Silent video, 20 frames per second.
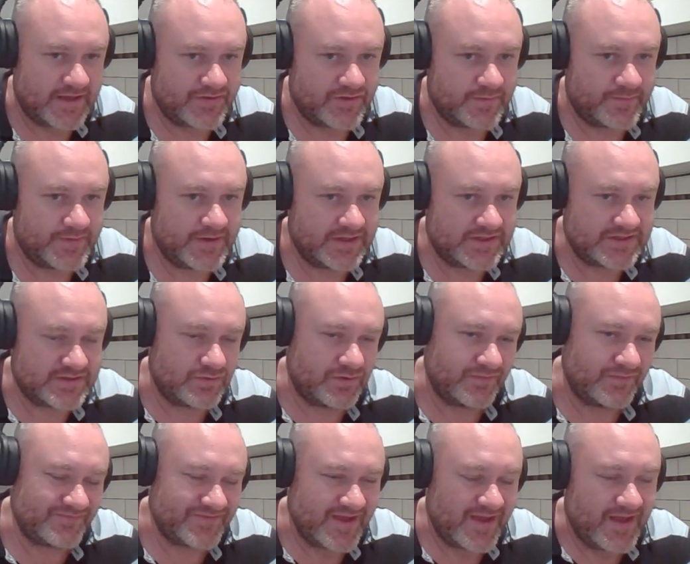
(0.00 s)
The pitch,
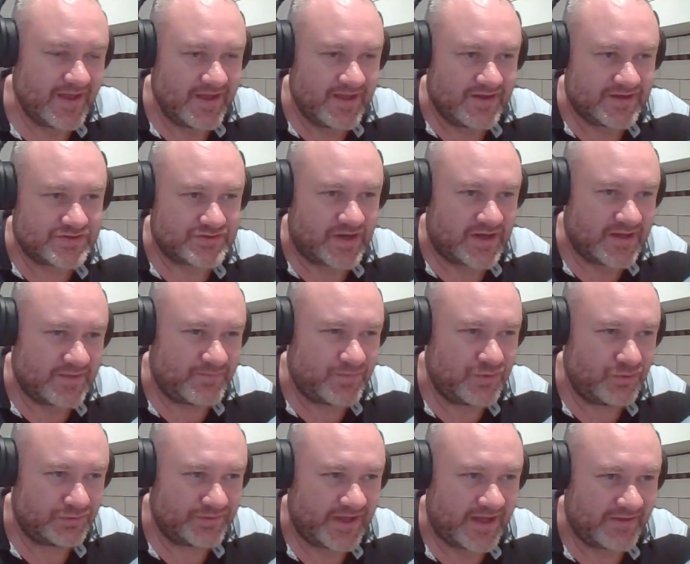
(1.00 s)
well, Australia
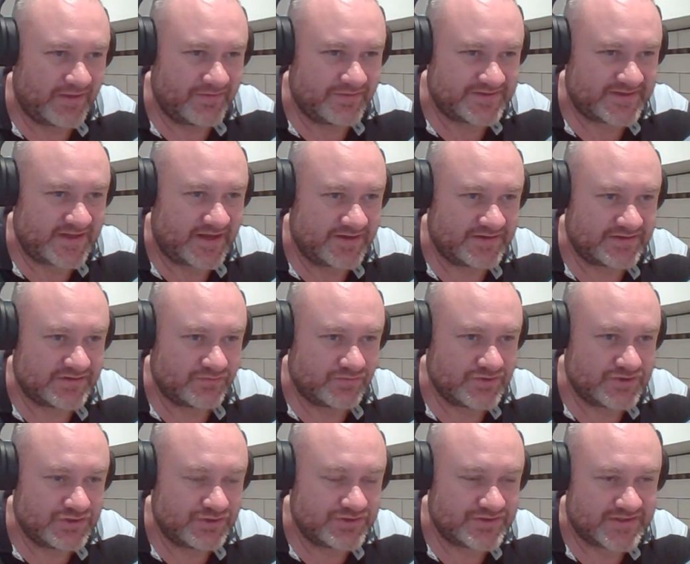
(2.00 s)
pulled out, started to
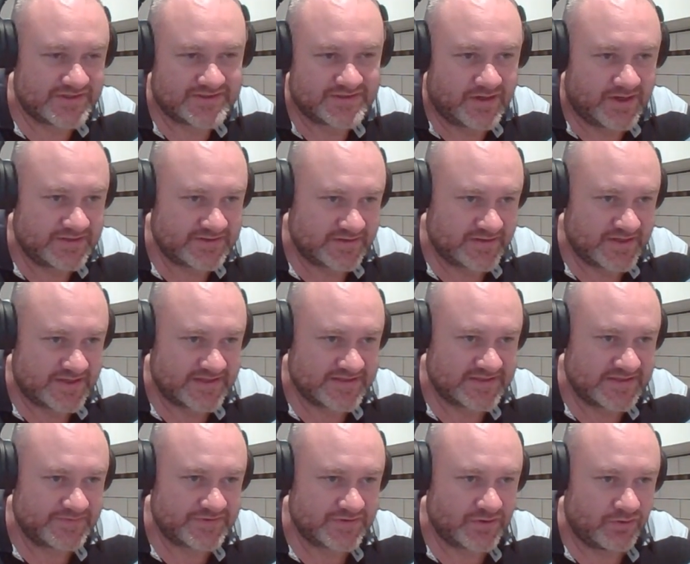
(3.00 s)
reduce the size of their
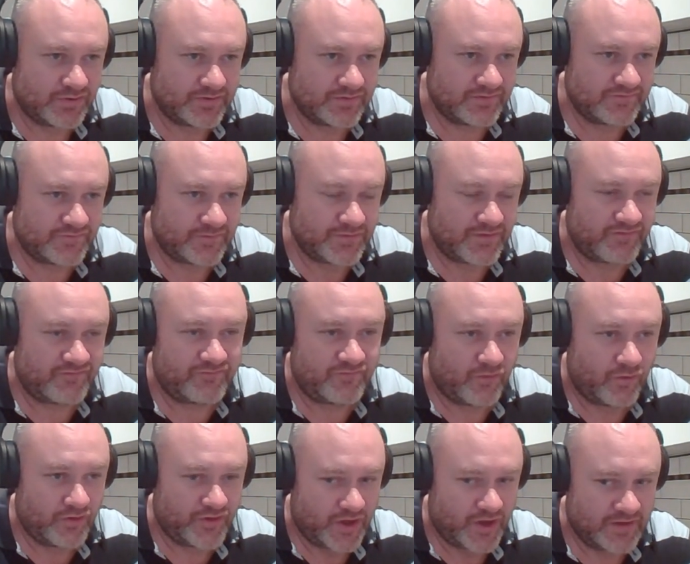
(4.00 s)
slips cordon from the
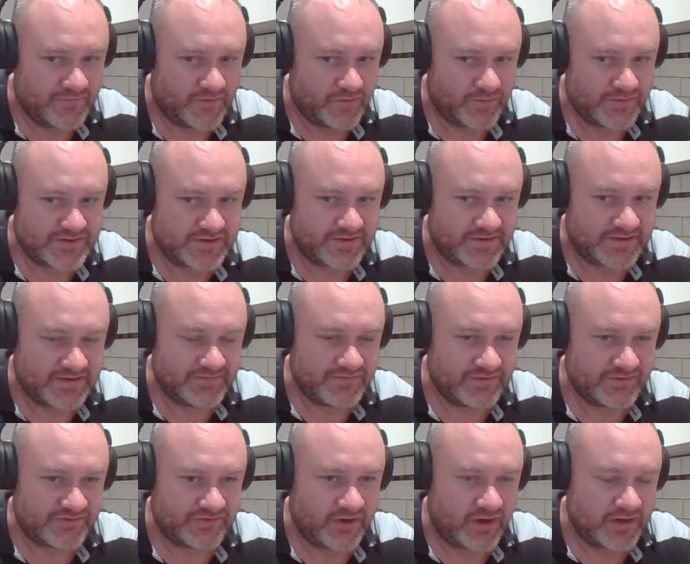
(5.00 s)
fourth over, which I think gives
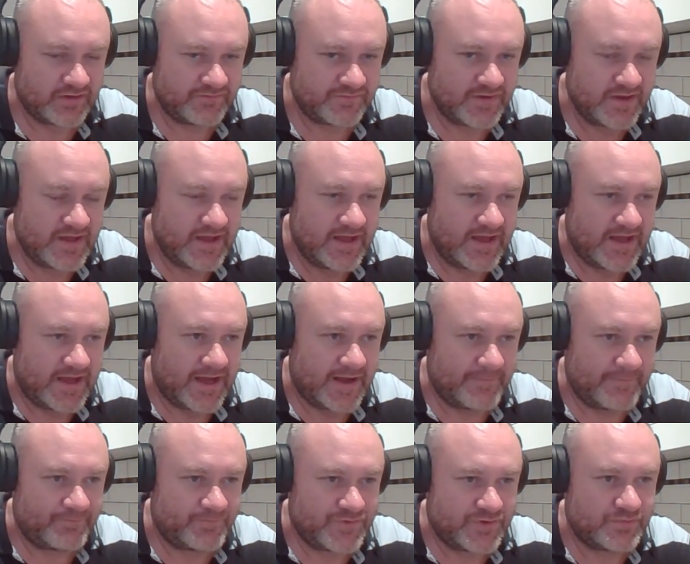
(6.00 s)
you a sign of
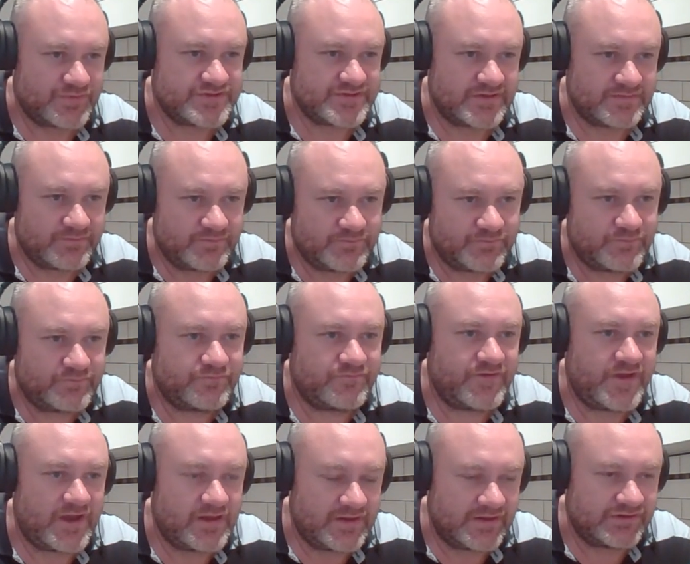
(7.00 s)
that it was
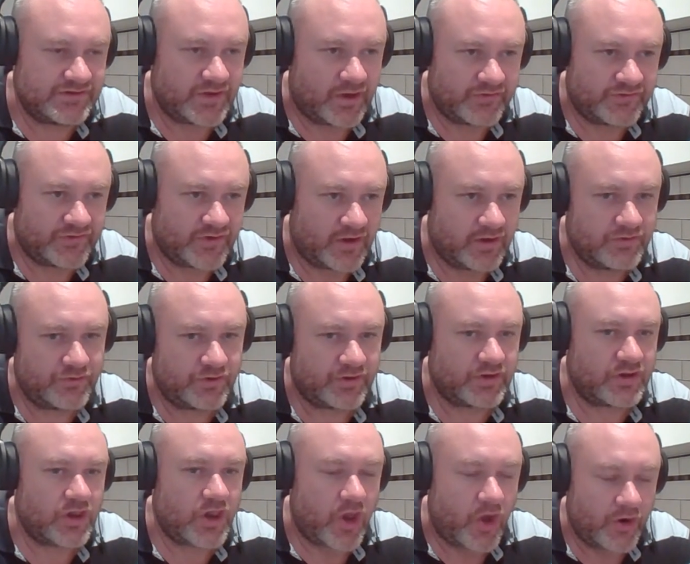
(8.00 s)
fairly docile. Not a
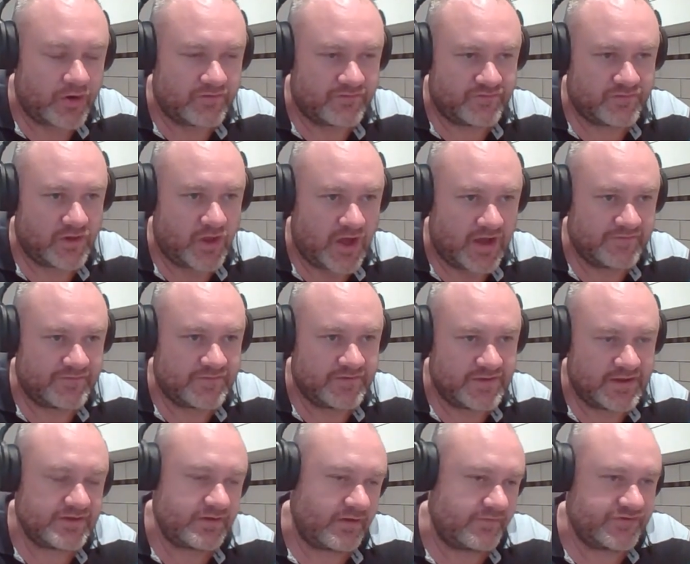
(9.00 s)
lot of life in
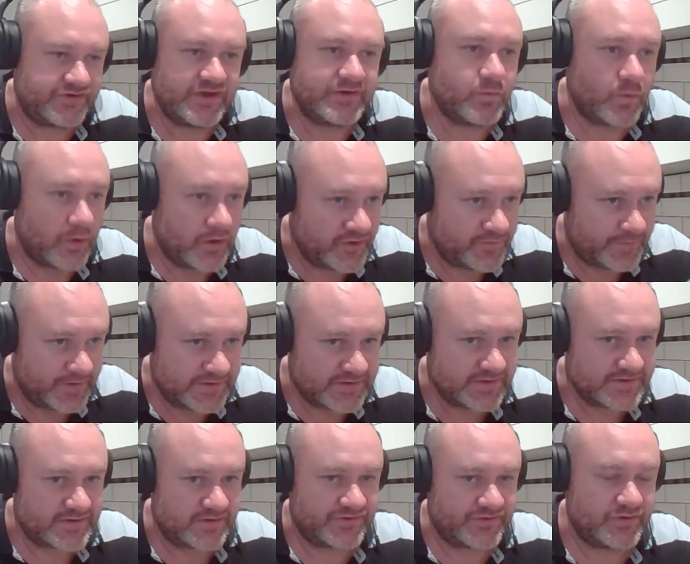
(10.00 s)
there. I've seen worse
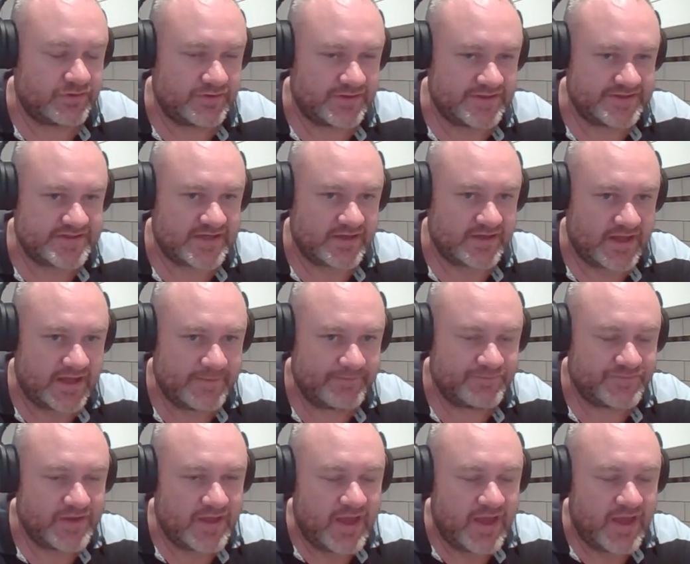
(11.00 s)
pitches, I'll certainly say that.